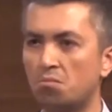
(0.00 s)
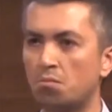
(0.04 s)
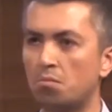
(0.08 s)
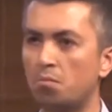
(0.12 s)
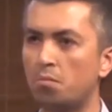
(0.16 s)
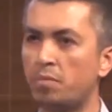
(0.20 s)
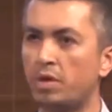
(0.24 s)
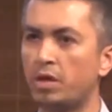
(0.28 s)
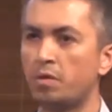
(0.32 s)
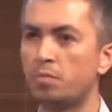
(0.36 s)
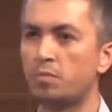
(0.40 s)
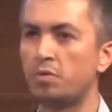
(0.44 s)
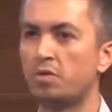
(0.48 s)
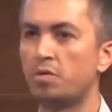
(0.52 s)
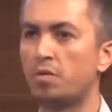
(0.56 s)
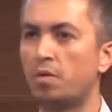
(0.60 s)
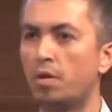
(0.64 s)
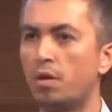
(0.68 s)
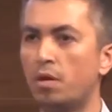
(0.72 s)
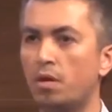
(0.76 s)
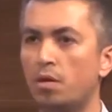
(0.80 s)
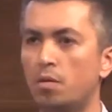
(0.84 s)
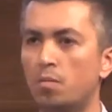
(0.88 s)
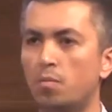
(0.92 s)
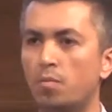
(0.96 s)
maybe
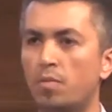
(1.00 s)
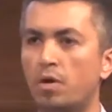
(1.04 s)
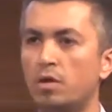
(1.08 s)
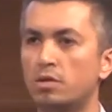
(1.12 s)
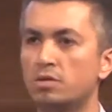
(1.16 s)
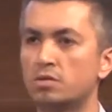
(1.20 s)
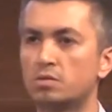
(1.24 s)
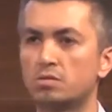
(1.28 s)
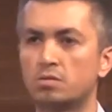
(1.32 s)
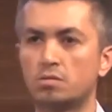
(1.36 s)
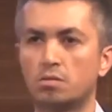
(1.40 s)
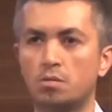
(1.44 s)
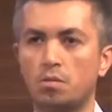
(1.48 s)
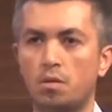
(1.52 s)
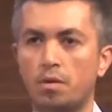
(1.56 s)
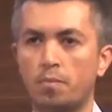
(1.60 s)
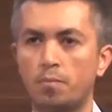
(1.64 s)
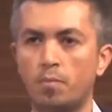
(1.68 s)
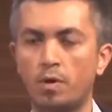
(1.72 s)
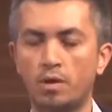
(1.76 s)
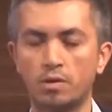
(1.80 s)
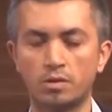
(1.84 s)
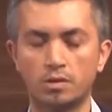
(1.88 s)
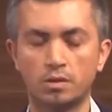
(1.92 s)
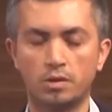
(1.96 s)
a
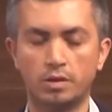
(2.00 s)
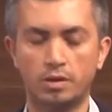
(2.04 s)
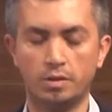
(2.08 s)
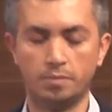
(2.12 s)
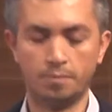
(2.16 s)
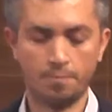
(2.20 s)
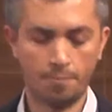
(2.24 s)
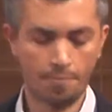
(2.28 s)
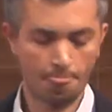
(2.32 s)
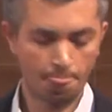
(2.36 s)
monthly.